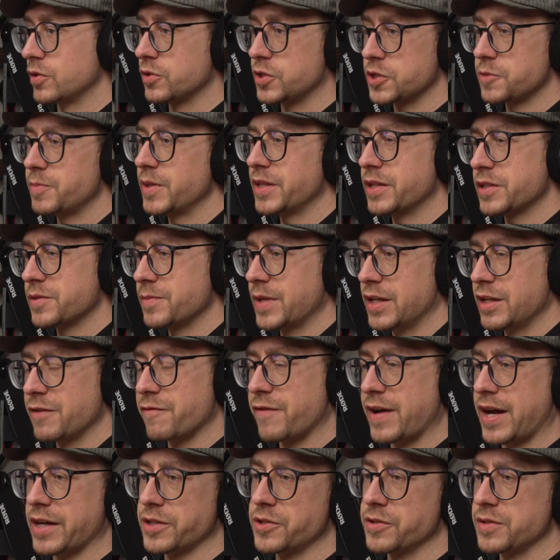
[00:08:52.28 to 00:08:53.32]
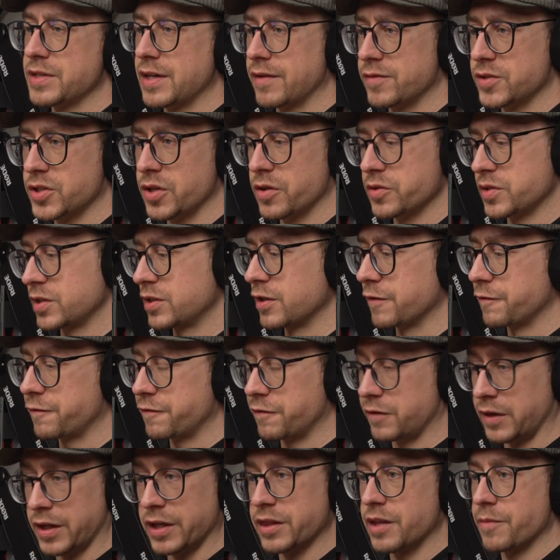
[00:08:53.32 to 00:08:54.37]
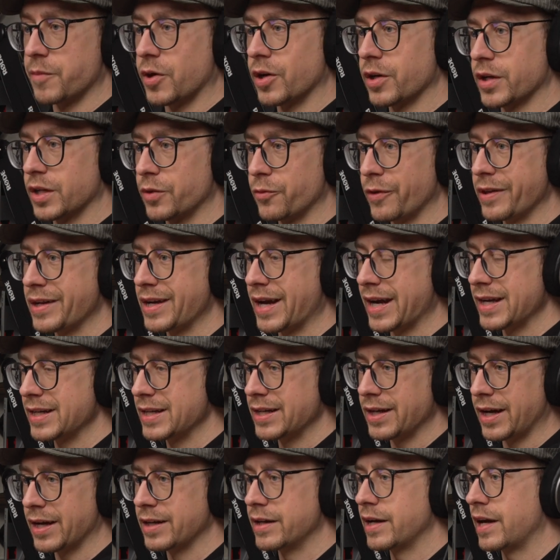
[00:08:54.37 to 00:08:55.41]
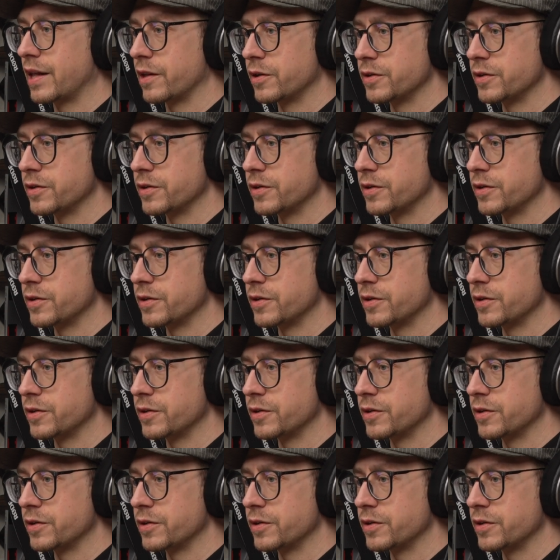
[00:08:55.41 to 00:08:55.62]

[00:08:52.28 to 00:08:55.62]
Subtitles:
just because manufacturers have chosen to flood the market with $99